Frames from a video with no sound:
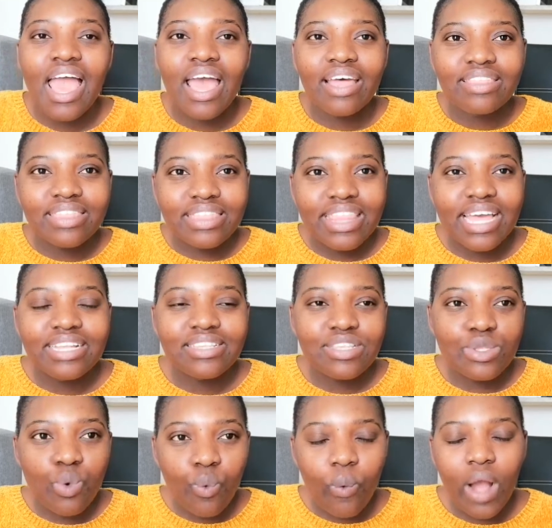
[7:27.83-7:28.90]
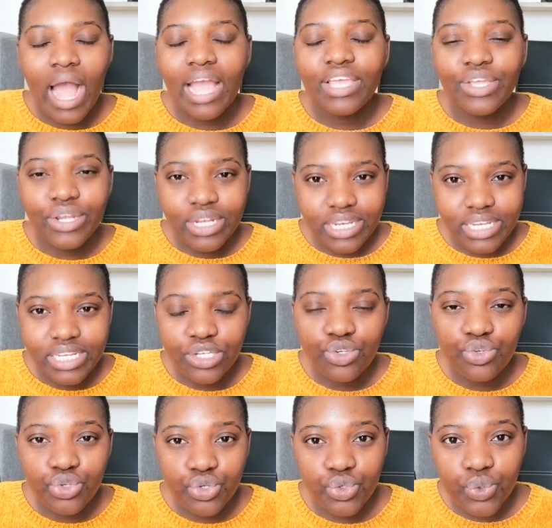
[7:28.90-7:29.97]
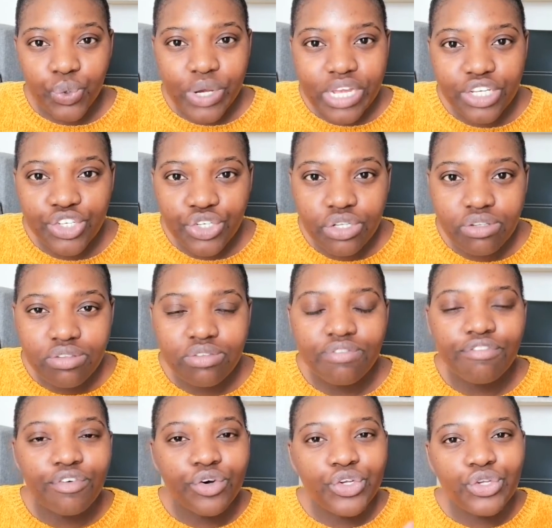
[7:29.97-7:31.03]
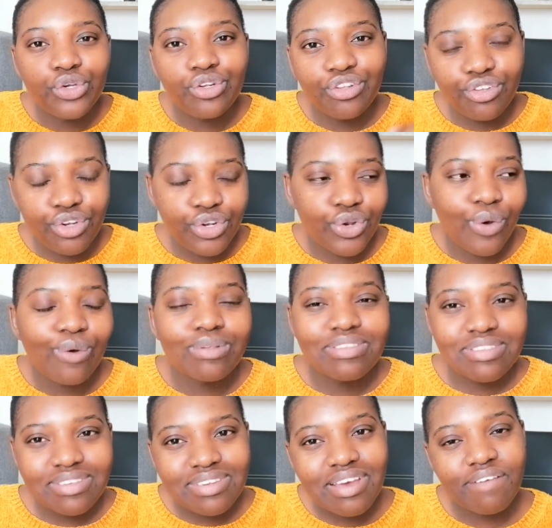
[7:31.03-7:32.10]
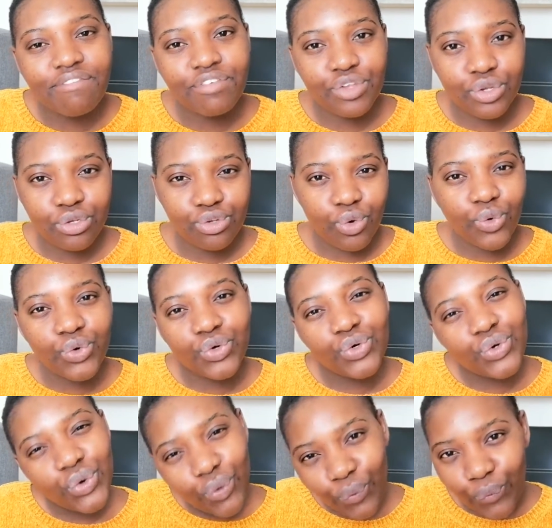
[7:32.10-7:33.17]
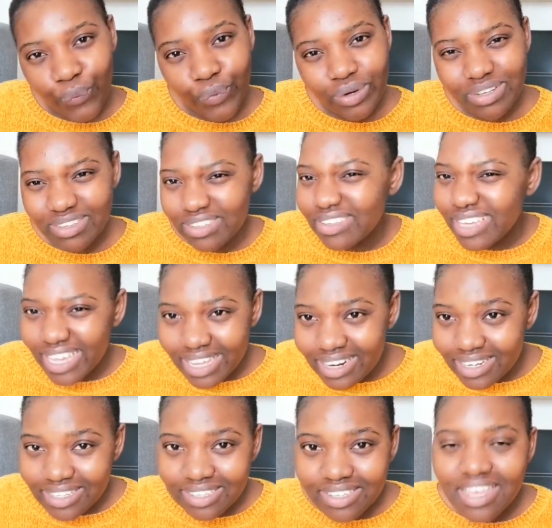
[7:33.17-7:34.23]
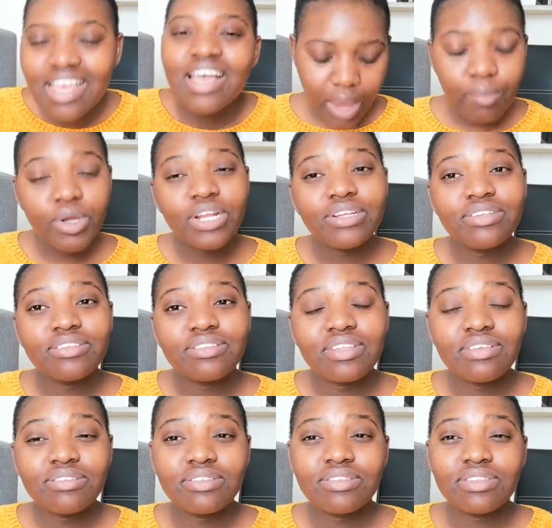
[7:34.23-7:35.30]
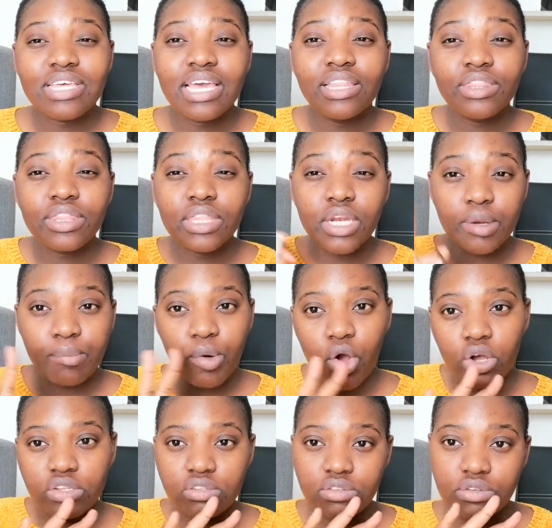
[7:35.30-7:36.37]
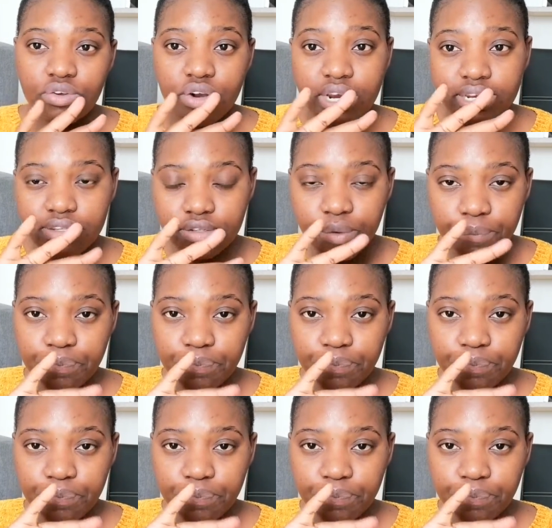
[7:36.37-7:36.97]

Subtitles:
And that's why you need to do questions, for you to know stuff you don't know. Do you get it? I'm going to discuss this in 3 parts, right?